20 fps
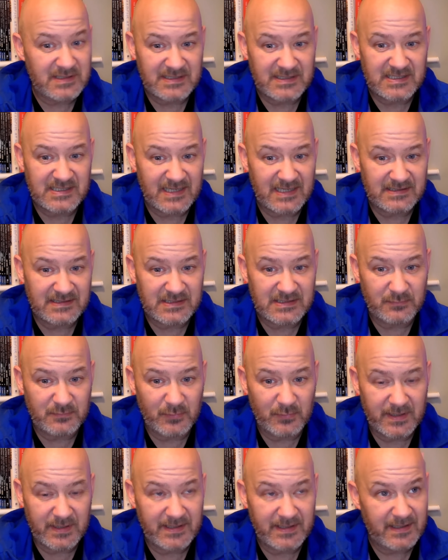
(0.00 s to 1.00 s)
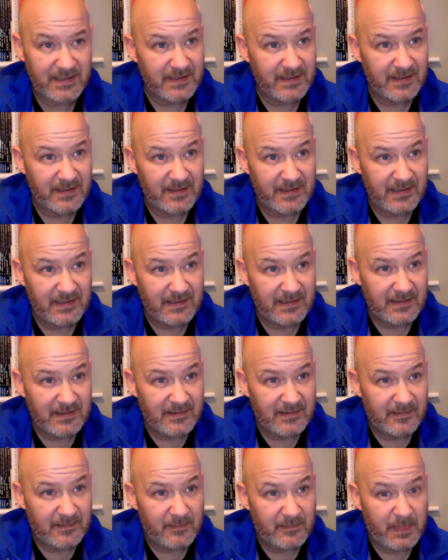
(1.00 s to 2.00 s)
sacked in week
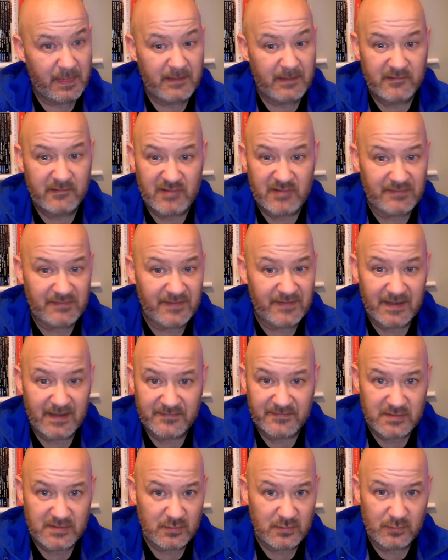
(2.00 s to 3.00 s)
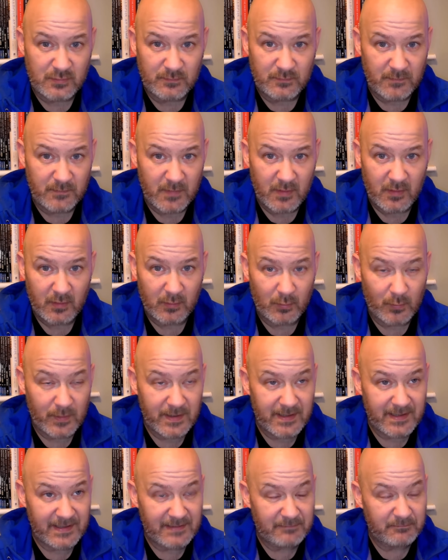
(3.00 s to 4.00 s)
3-5-2 all the
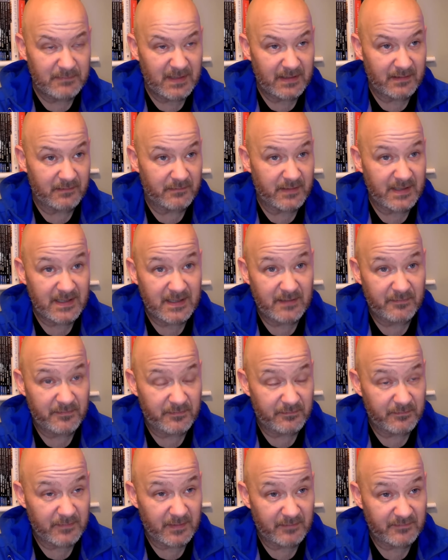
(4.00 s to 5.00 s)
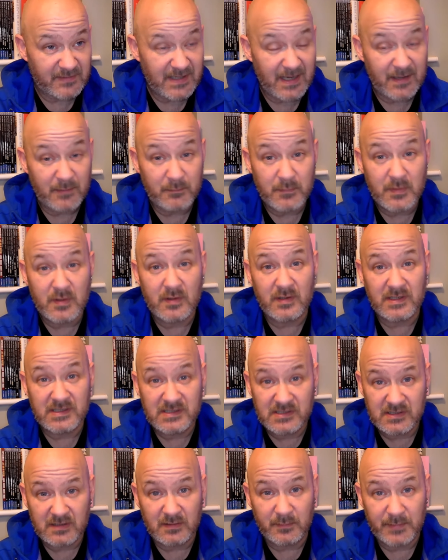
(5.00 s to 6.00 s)
way, and I think if Darren Moore had
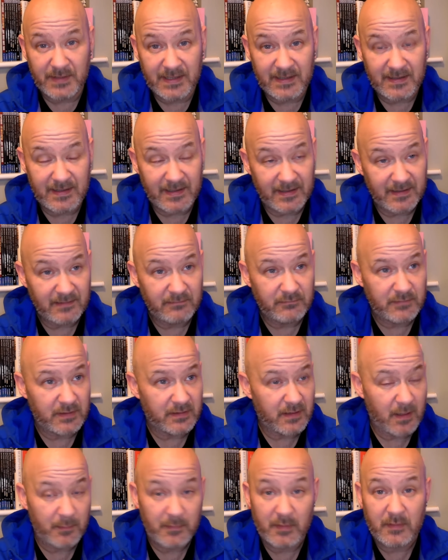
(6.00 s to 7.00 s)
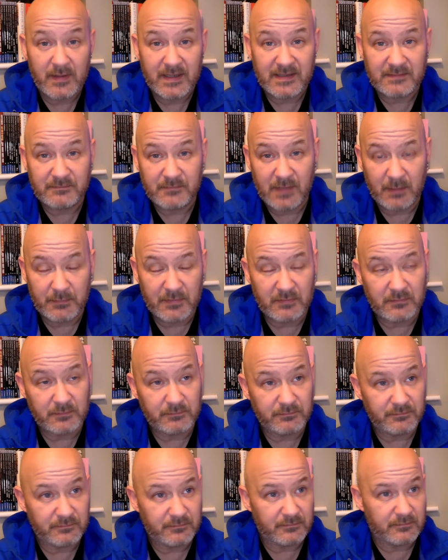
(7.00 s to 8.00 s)
still been there, you know, I'm not
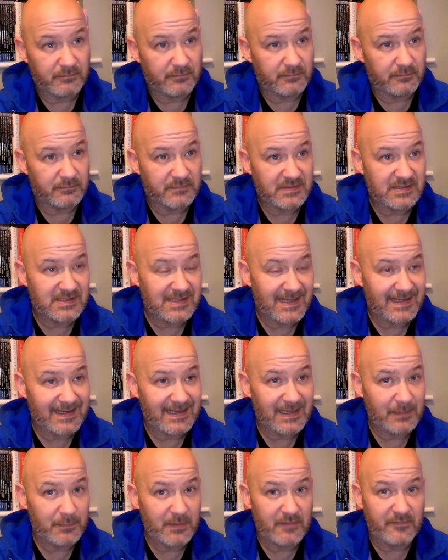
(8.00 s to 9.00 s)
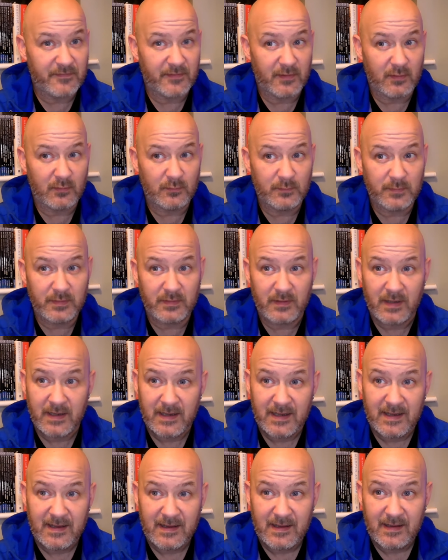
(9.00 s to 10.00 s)
slagging him off at all, but
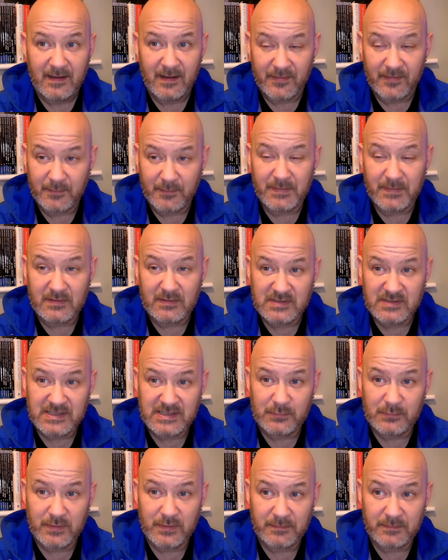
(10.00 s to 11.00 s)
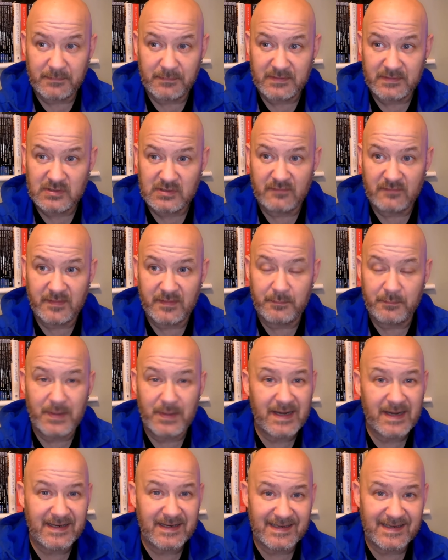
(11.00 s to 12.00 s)
I think because he were sort of
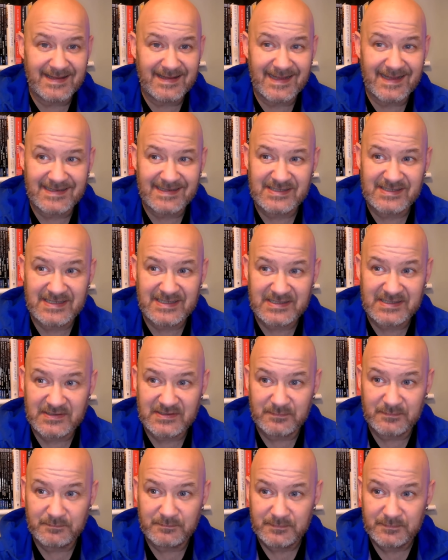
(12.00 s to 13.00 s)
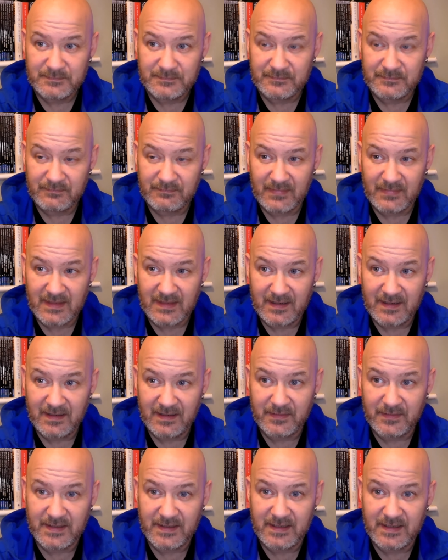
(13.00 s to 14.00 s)
embedded in that system, I
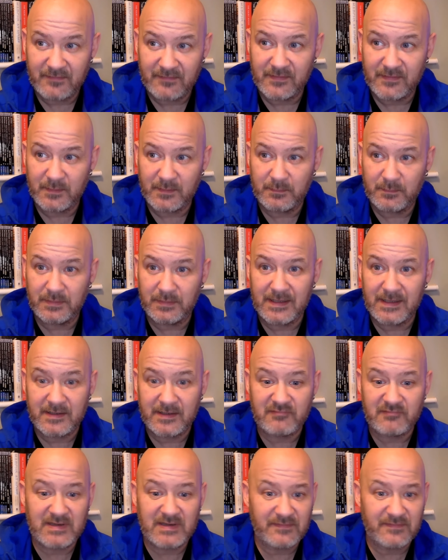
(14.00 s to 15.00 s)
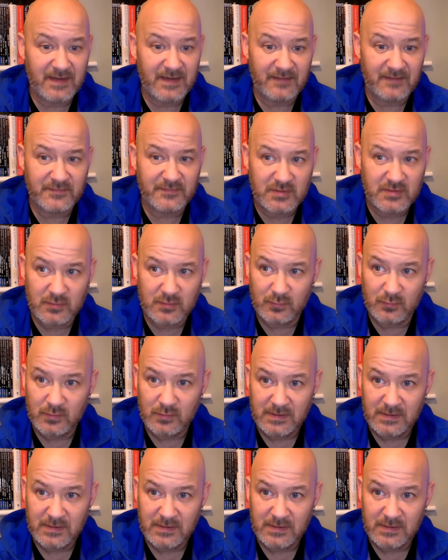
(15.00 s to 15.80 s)
think if they'd played 3-5-2,